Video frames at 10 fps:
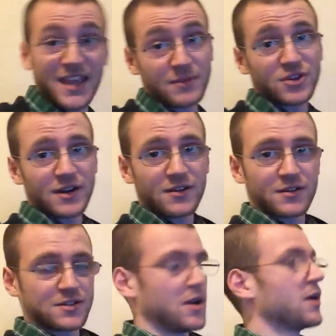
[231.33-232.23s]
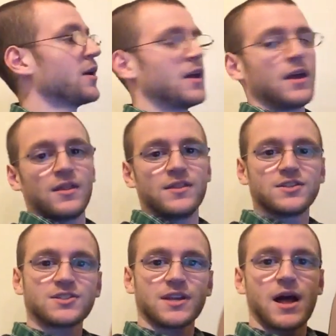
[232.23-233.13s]
I'm trying to learn guitar.
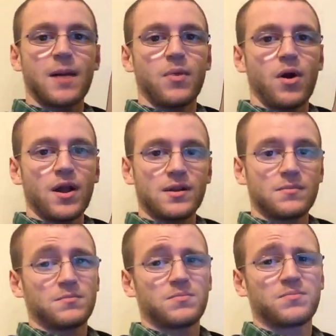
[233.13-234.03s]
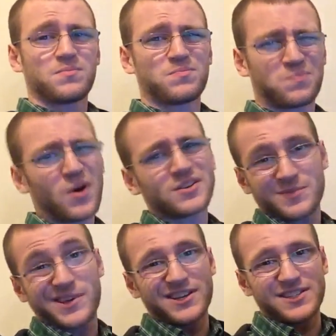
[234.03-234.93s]
This thing I bought partially
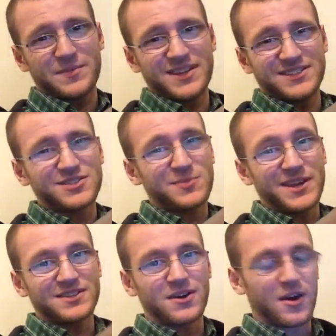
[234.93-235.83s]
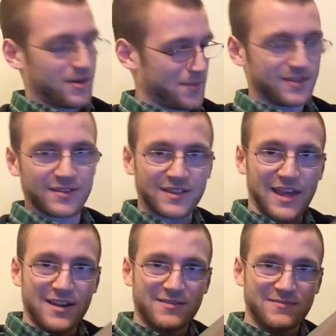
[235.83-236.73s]
because, I mean, it's a sweet guitar. I mean, look at
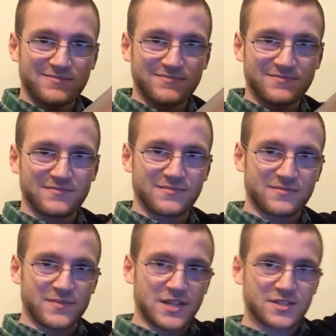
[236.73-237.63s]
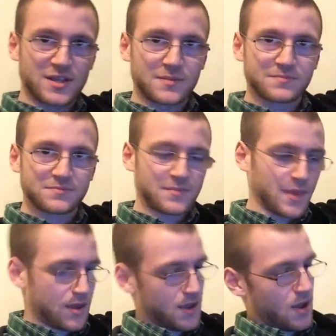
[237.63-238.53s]
that. That's
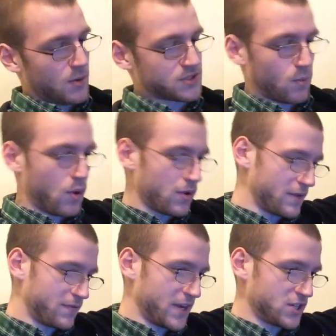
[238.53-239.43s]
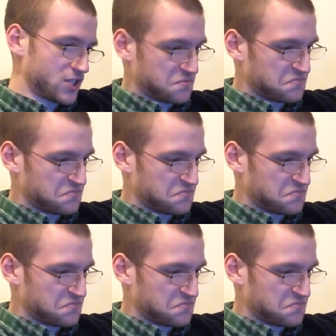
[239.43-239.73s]
what's a walnut finish,